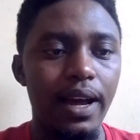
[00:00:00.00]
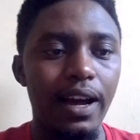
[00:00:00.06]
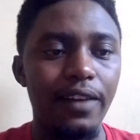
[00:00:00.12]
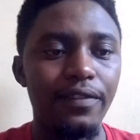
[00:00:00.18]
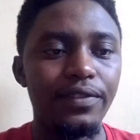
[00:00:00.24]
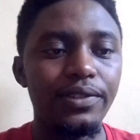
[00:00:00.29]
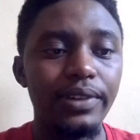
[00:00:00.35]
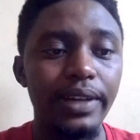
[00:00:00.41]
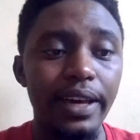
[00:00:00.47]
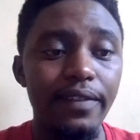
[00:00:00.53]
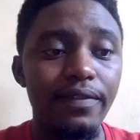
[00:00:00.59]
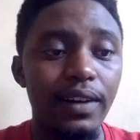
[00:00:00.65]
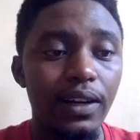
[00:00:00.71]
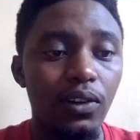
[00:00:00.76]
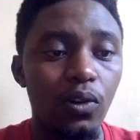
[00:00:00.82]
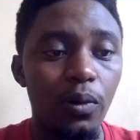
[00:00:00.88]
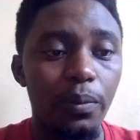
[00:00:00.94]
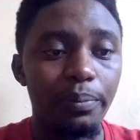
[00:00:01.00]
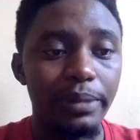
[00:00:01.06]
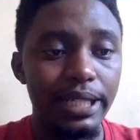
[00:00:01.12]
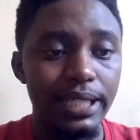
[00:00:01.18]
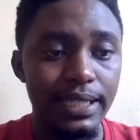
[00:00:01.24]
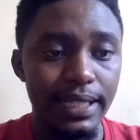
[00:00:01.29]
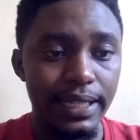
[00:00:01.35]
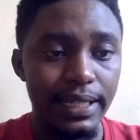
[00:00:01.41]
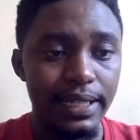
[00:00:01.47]
Have you ever
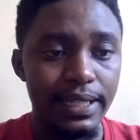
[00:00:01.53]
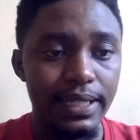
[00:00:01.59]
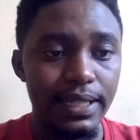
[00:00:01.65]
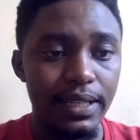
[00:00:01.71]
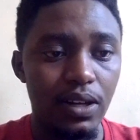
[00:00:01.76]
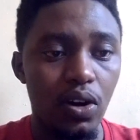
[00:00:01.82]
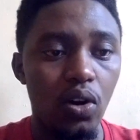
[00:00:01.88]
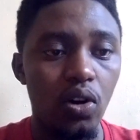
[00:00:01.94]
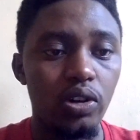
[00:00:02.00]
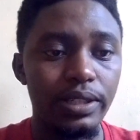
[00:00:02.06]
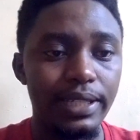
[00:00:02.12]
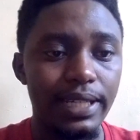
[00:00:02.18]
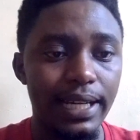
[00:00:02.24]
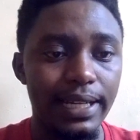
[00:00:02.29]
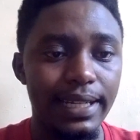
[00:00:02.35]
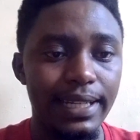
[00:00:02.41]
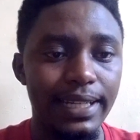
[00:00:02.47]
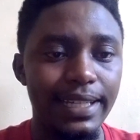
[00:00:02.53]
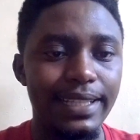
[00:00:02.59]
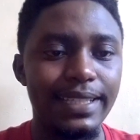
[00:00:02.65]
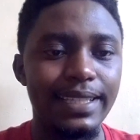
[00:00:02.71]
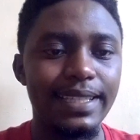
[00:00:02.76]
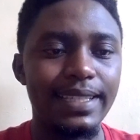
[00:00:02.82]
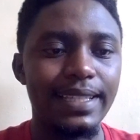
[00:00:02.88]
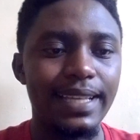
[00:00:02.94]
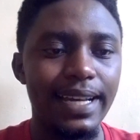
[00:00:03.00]
committed, ordered,
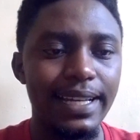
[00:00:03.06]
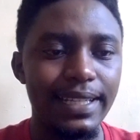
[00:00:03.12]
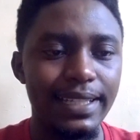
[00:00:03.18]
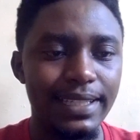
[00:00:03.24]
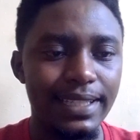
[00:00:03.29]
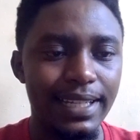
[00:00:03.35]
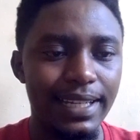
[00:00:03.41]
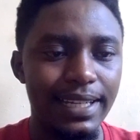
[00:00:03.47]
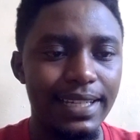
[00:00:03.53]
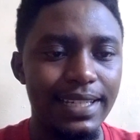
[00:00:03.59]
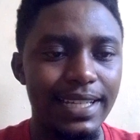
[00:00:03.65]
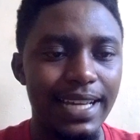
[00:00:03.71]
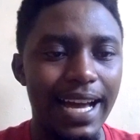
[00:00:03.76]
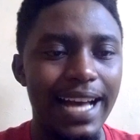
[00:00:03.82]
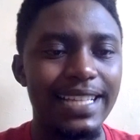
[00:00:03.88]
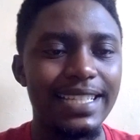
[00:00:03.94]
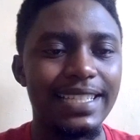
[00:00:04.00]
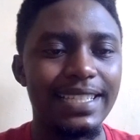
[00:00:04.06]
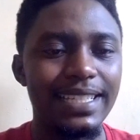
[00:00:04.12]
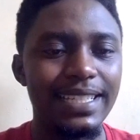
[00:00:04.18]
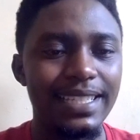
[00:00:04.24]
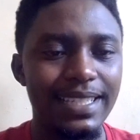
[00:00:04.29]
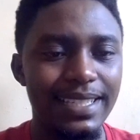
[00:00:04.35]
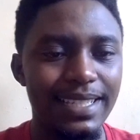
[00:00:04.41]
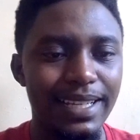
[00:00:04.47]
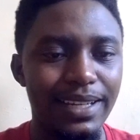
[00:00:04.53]
incited,
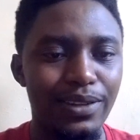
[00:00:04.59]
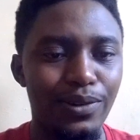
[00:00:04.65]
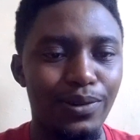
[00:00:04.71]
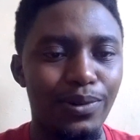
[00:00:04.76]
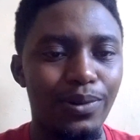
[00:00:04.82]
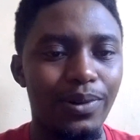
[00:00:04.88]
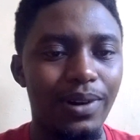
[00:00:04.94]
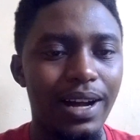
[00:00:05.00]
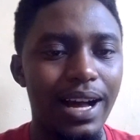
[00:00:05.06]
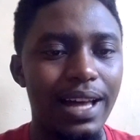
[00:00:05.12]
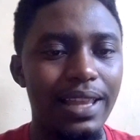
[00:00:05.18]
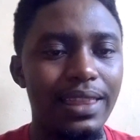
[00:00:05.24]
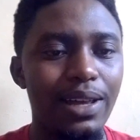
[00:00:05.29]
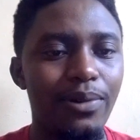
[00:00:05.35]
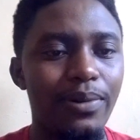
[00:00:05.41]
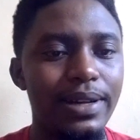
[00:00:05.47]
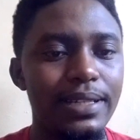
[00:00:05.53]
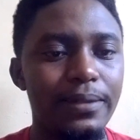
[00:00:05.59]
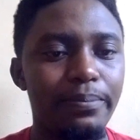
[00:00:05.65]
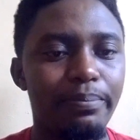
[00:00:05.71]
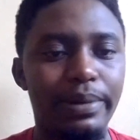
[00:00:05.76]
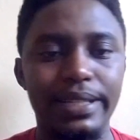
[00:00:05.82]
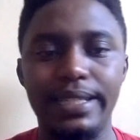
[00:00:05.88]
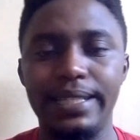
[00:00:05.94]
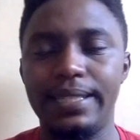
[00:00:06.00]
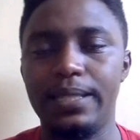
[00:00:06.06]
assisted, or otherwise
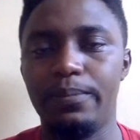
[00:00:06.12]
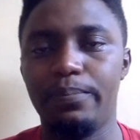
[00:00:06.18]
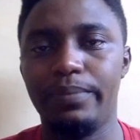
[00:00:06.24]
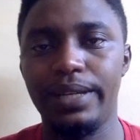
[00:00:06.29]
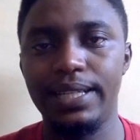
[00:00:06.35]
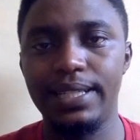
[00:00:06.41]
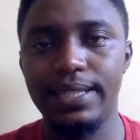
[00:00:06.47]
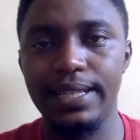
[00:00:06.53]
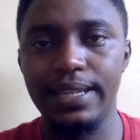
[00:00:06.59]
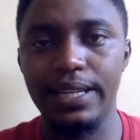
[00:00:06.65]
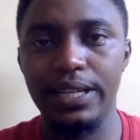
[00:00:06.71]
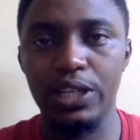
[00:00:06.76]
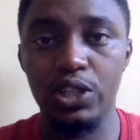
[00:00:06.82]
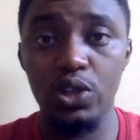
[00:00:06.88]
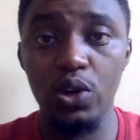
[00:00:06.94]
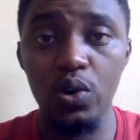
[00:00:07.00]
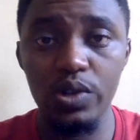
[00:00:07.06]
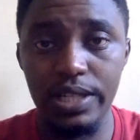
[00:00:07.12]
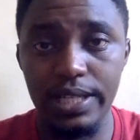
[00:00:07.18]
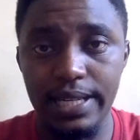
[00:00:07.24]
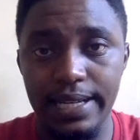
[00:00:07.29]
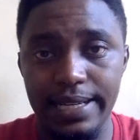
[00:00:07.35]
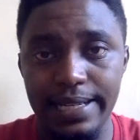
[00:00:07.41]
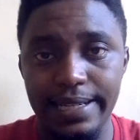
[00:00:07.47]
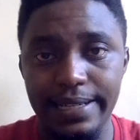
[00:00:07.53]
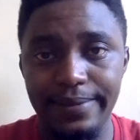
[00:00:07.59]
participated in
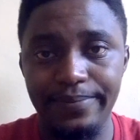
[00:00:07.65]
torture?